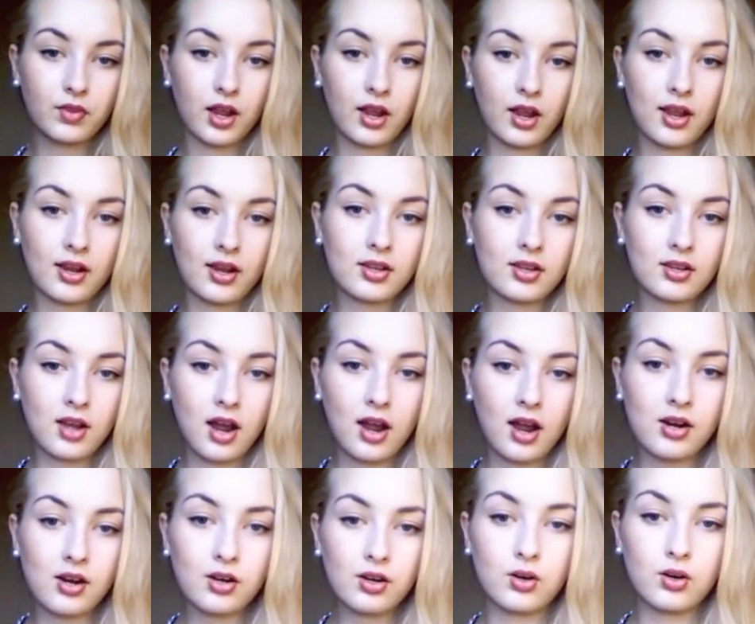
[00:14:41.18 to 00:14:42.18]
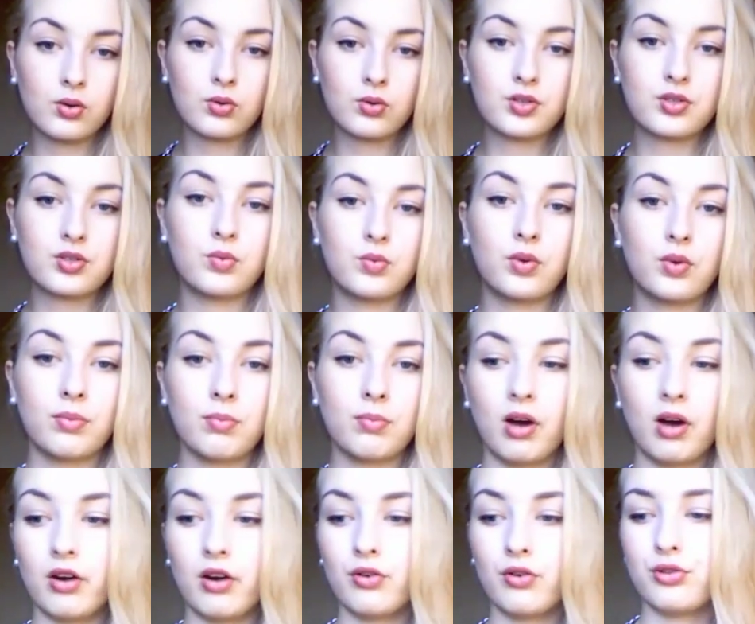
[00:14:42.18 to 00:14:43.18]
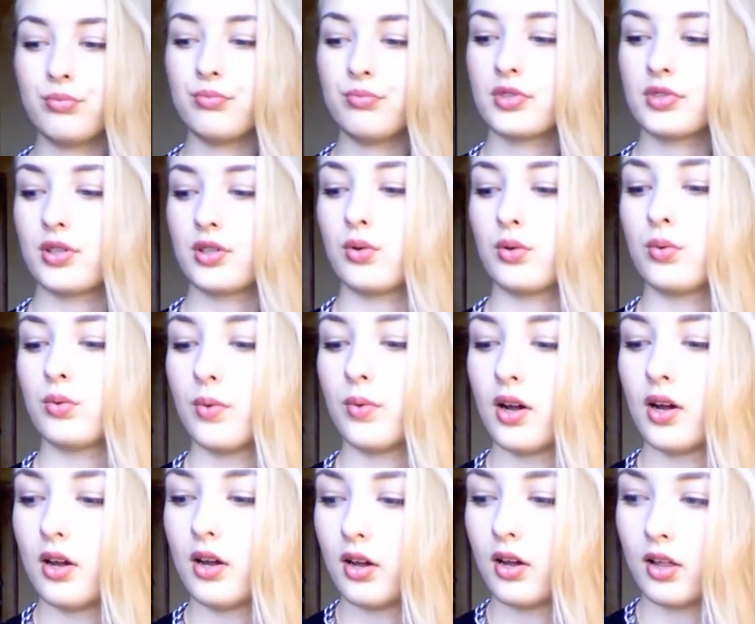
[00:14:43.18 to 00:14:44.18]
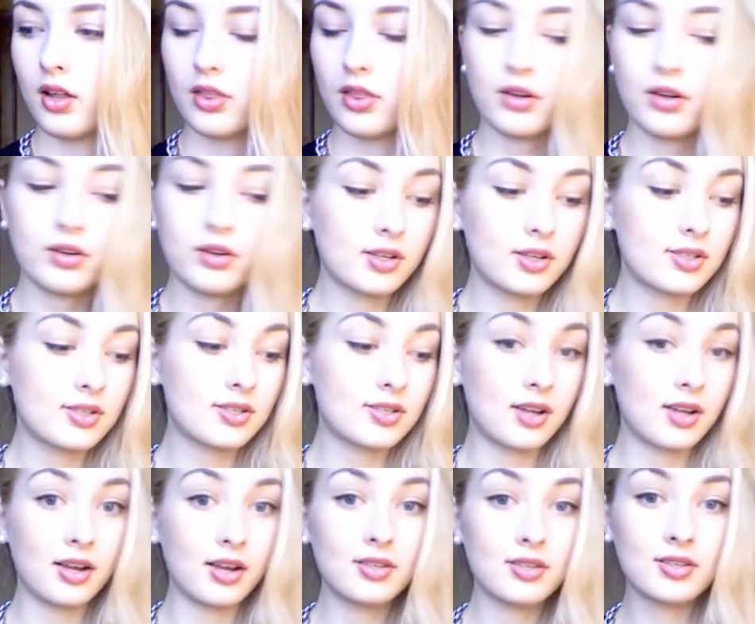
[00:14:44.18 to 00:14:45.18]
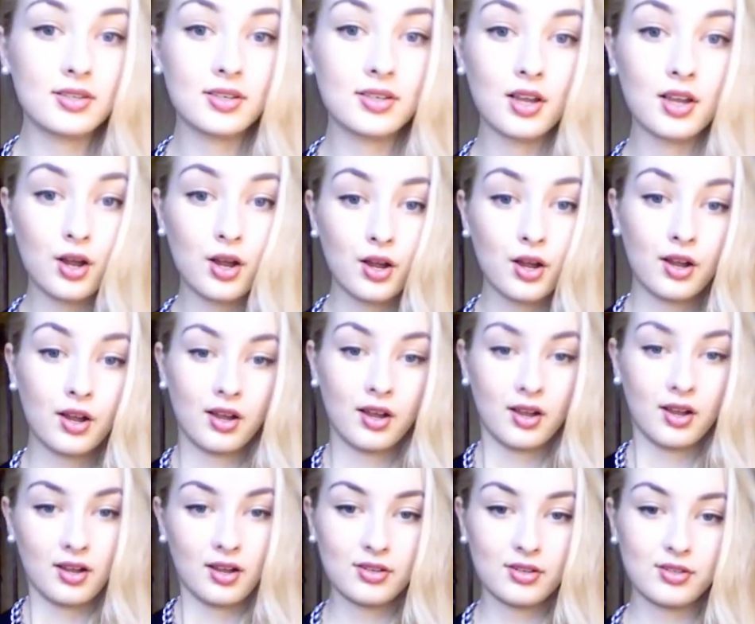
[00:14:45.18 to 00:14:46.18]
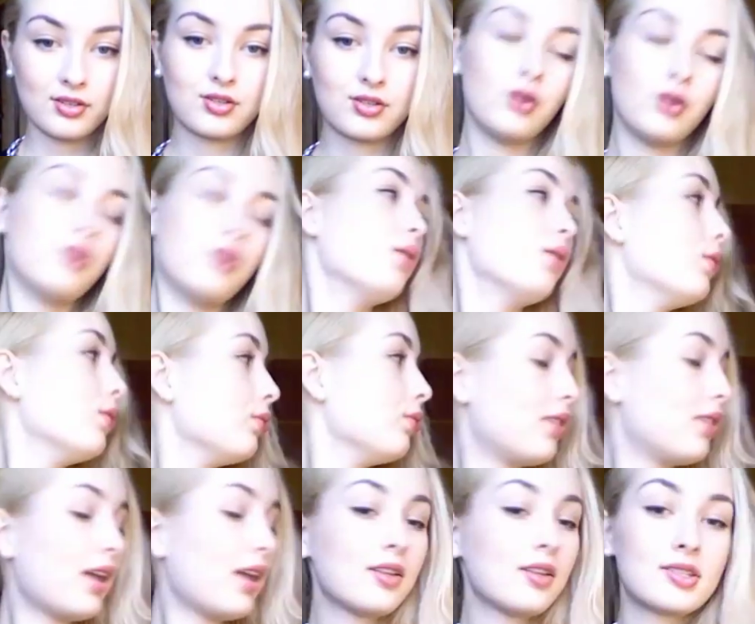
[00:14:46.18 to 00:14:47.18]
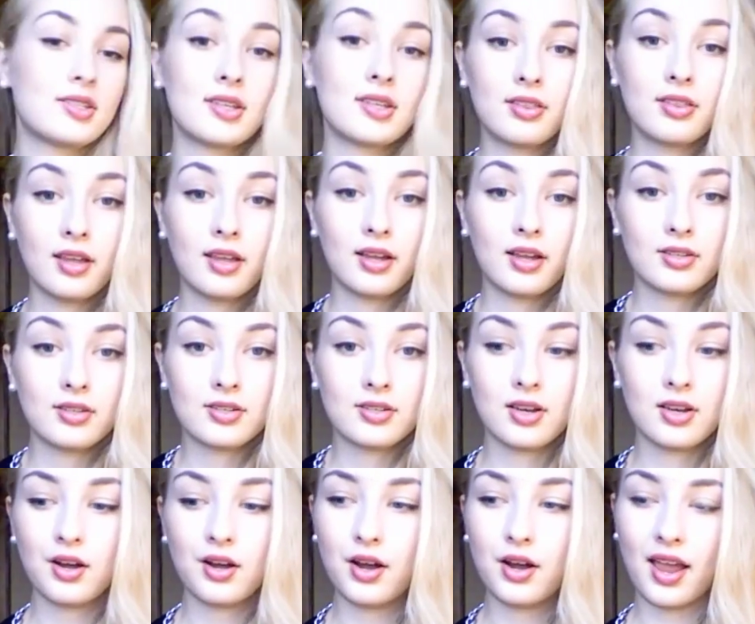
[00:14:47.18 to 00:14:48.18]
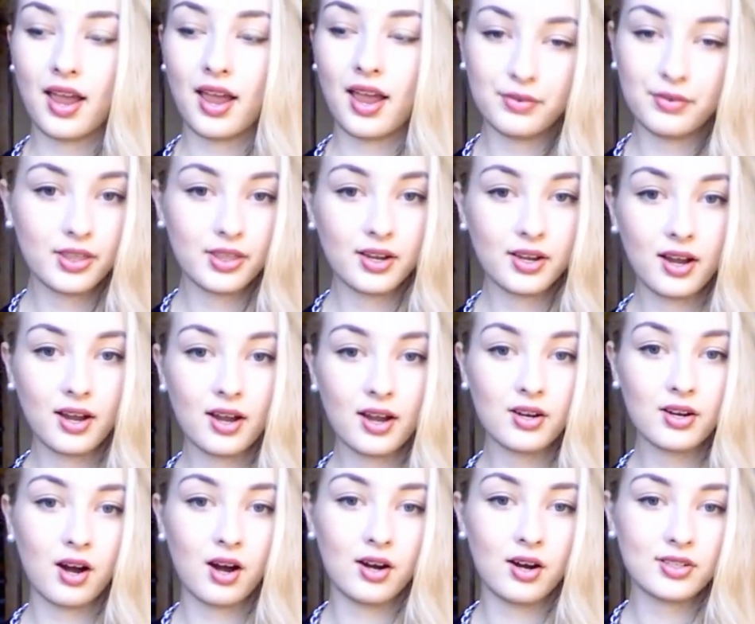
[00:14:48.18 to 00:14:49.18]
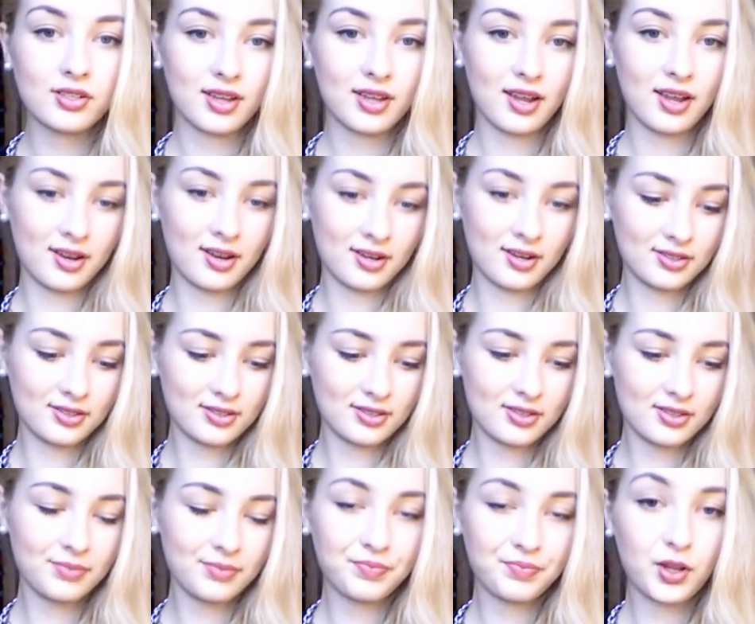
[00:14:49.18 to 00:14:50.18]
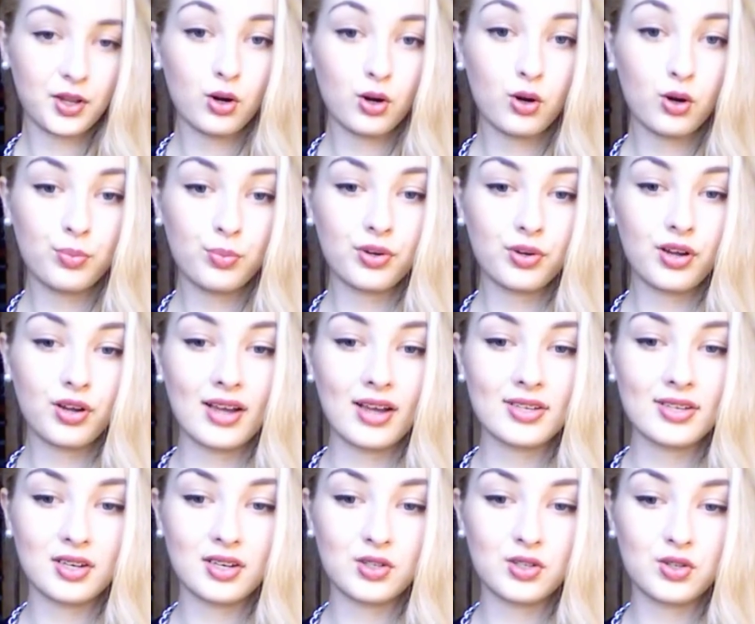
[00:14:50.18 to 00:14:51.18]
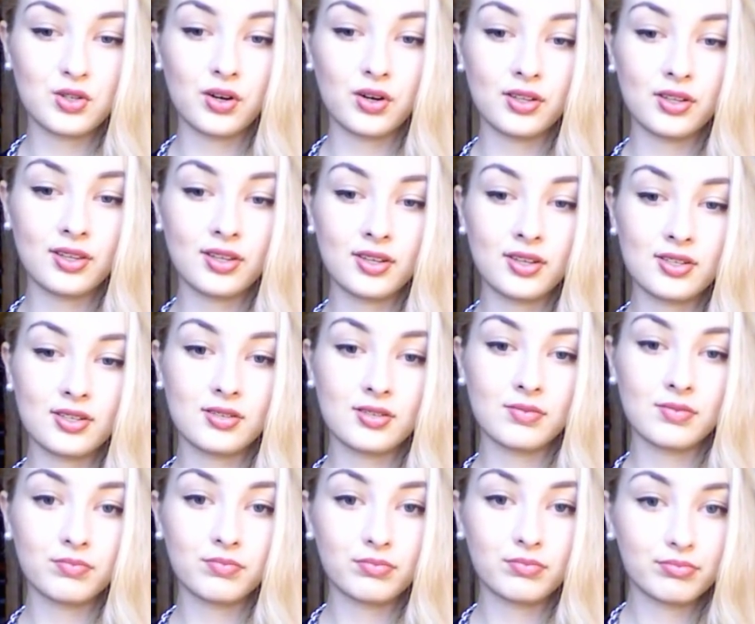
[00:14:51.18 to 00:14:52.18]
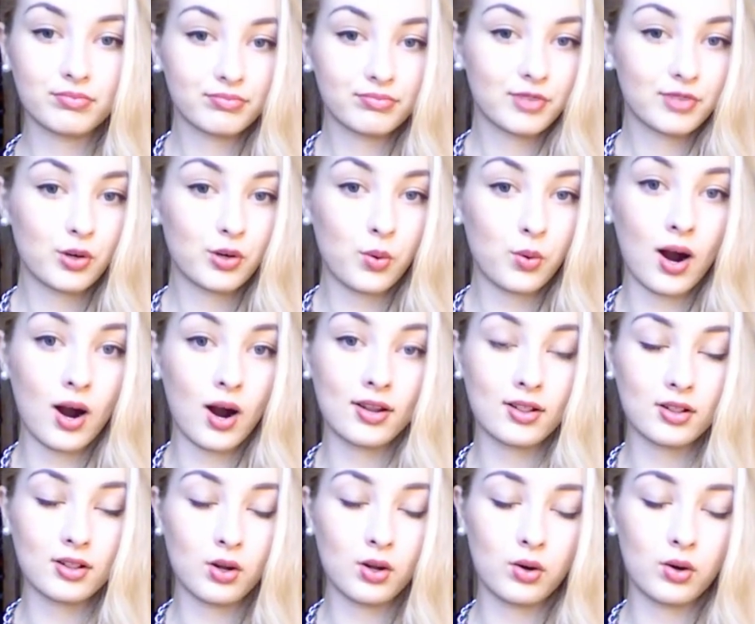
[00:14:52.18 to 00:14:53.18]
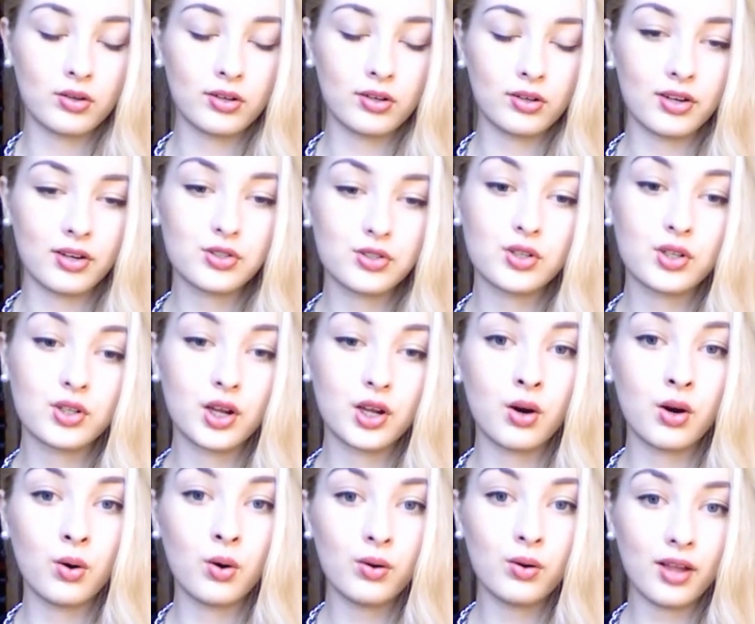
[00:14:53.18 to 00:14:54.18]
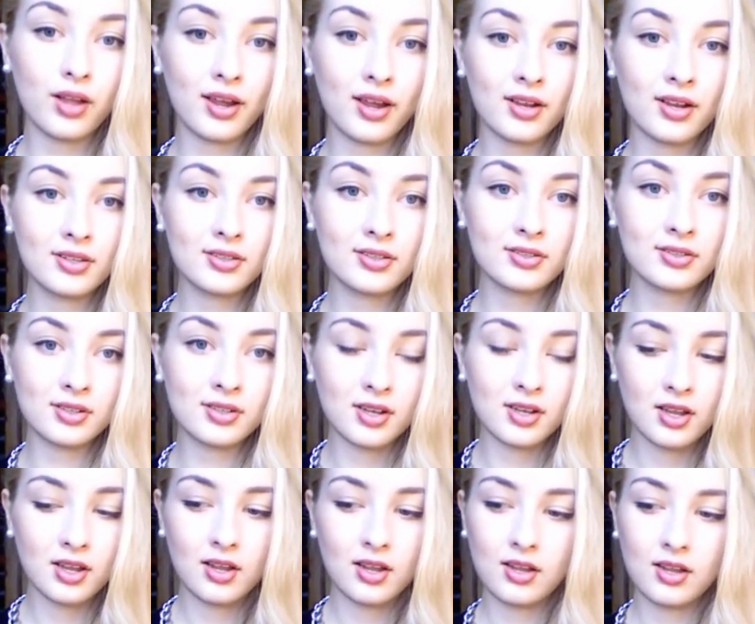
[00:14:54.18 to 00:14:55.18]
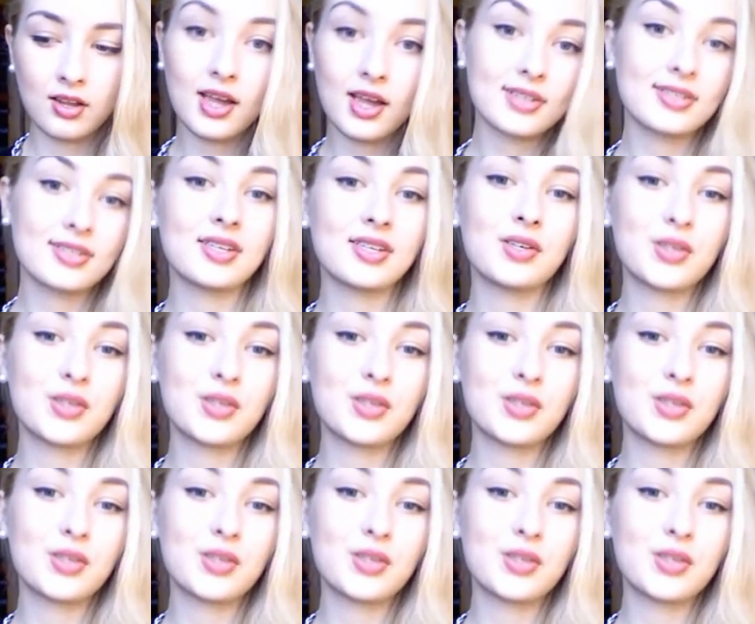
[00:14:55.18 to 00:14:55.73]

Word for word: and it kind of goes with my room, so I thought it's nice. So that's it, that's everything I got, and hope you guys enjoyed this quite long actually haul, and yeah, see you